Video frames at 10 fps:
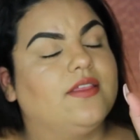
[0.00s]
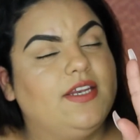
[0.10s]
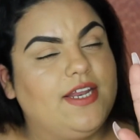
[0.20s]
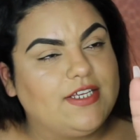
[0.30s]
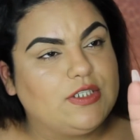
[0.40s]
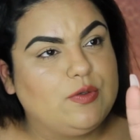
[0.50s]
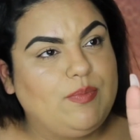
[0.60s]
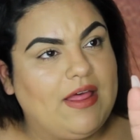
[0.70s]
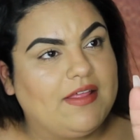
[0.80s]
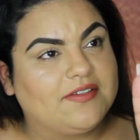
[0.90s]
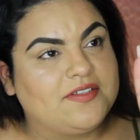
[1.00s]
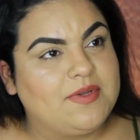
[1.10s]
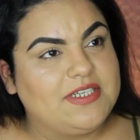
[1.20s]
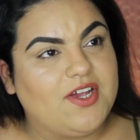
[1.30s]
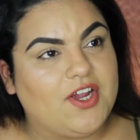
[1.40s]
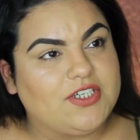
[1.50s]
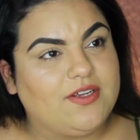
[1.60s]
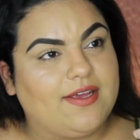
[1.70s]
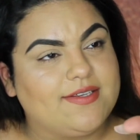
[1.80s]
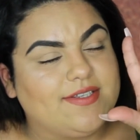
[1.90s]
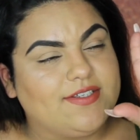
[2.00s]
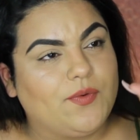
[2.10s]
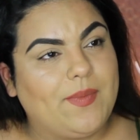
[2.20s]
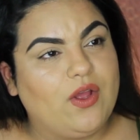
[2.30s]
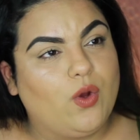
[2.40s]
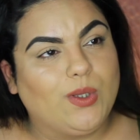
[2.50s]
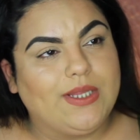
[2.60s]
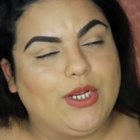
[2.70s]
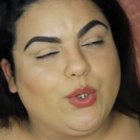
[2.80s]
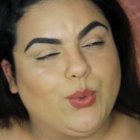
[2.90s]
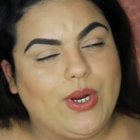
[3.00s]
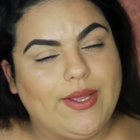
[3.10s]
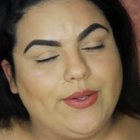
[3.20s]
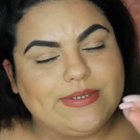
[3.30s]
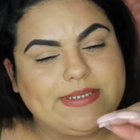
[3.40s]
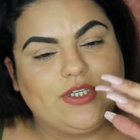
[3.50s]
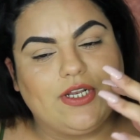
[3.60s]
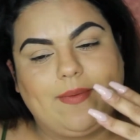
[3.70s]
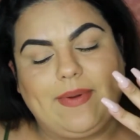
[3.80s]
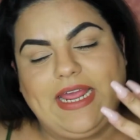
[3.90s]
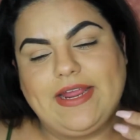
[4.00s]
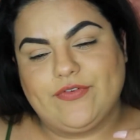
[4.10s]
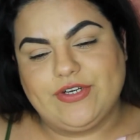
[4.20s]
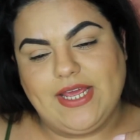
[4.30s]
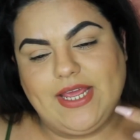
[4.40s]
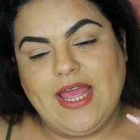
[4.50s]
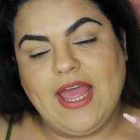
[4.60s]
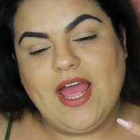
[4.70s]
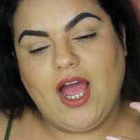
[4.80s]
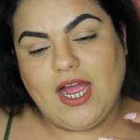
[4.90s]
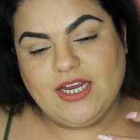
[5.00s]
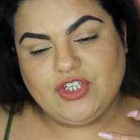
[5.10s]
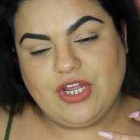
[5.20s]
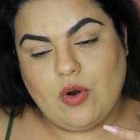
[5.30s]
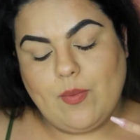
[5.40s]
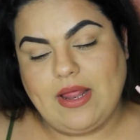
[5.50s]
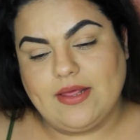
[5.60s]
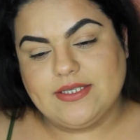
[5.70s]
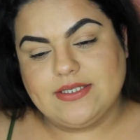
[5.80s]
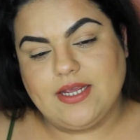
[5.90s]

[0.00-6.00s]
The next 2 palettes, let me talk to you guys. These are my holy grails. These are like my everyday eyeshadow palettes.